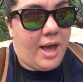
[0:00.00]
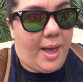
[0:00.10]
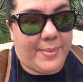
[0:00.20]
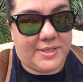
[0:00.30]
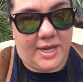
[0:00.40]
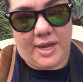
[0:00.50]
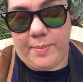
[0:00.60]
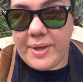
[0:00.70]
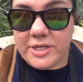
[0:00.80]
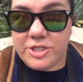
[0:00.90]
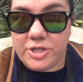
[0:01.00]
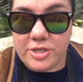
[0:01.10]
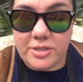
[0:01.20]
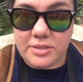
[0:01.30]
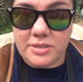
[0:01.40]
I've been taking
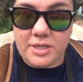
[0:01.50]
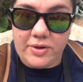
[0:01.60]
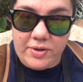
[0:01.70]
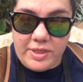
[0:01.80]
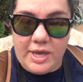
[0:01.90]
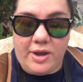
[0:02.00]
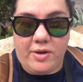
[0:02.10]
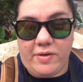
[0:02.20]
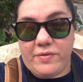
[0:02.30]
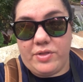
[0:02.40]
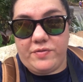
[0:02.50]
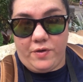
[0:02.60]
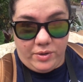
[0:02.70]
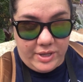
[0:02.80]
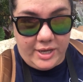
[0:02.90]
pictures here and there of all the
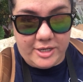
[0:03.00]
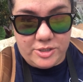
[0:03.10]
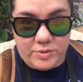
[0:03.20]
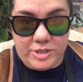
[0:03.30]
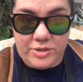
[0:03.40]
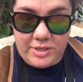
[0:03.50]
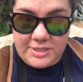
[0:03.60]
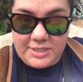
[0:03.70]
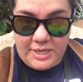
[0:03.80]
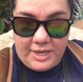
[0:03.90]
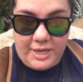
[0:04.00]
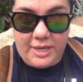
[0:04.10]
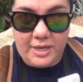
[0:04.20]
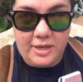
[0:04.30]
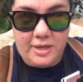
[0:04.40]
foliage, which you could
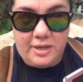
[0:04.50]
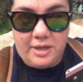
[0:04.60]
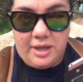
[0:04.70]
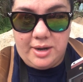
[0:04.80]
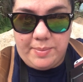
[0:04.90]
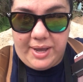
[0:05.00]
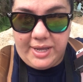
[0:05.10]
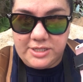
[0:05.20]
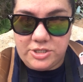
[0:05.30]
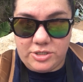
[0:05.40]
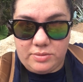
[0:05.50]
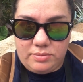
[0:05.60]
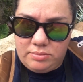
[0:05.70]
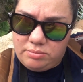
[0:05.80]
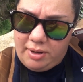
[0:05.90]
see in my
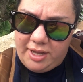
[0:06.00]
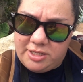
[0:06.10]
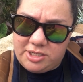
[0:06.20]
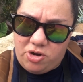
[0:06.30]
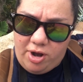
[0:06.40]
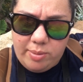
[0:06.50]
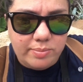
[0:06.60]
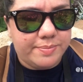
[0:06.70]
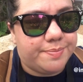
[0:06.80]
Instagram.